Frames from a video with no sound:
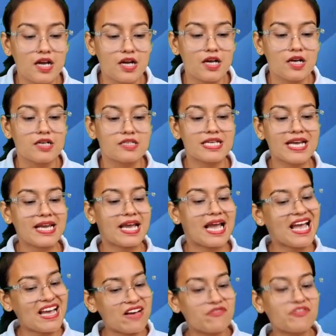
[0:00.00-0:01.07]
See,
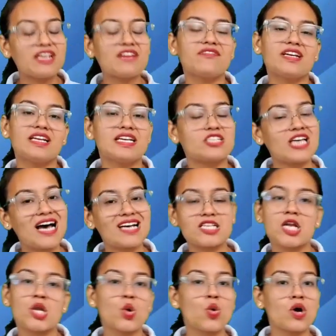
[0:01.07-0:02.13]
every village has a
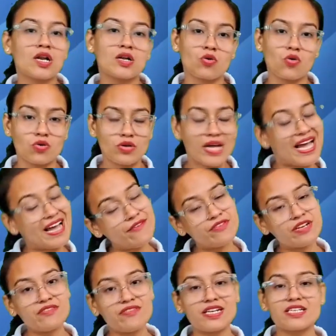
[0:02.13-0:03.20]
local court. Every
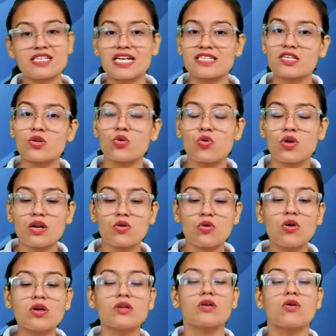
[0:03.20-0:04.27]
village has a local
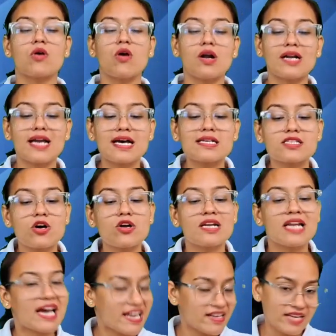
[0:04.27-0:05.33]
court called as your
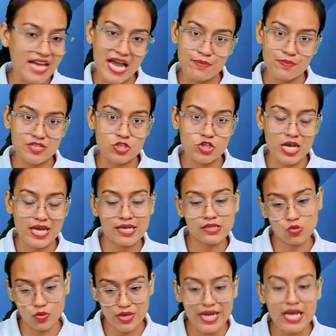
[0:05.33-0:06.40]
Nyay Panchayat.
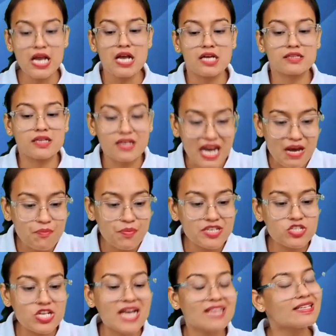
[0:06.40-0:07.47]
Okay, the Gram
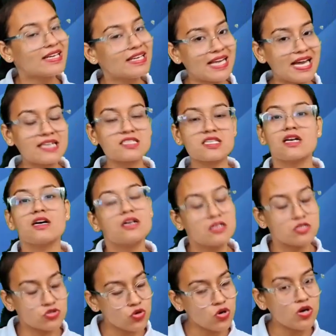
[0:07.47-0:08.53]
Panchayat elects.
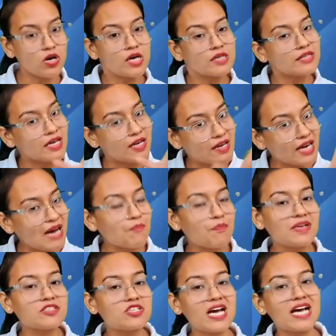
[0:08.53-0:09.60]
So the Gram
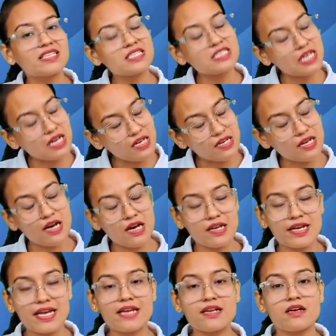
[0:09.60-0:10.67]
Panchayat is
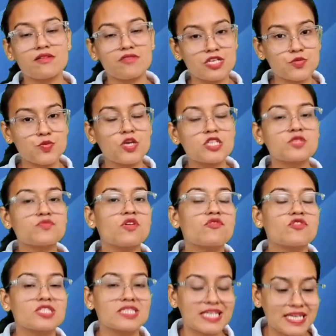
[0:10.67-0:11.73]
again responsible for
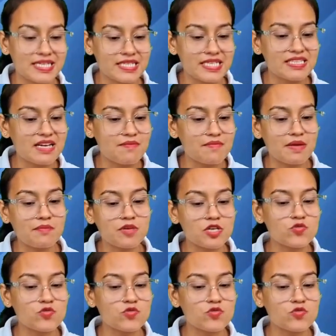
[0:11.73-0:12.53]
selecting the members for